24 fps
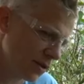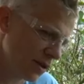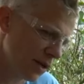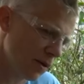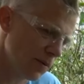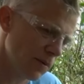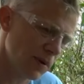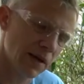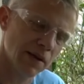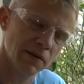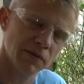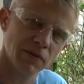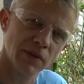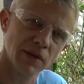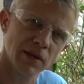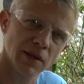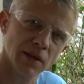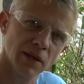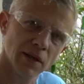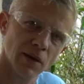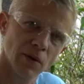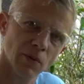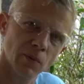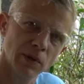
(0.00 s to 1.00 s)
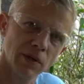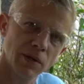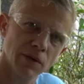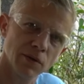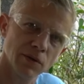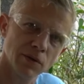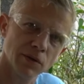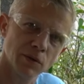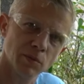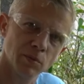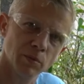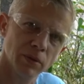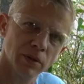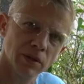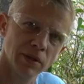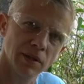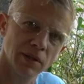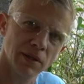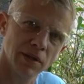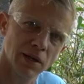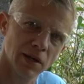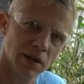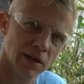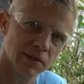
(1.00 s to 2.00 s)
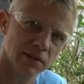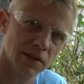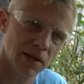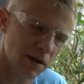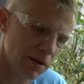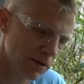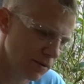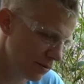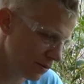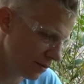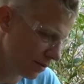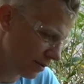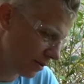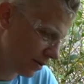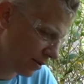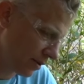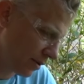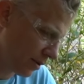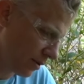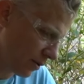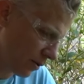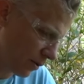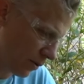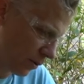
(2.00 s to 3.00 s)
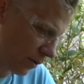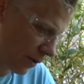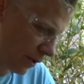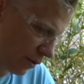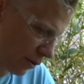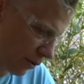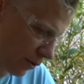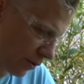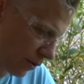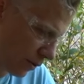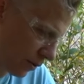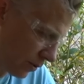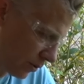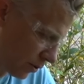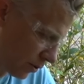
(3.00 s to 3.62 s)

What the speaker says: now we have the windows completely knocked out. We went through and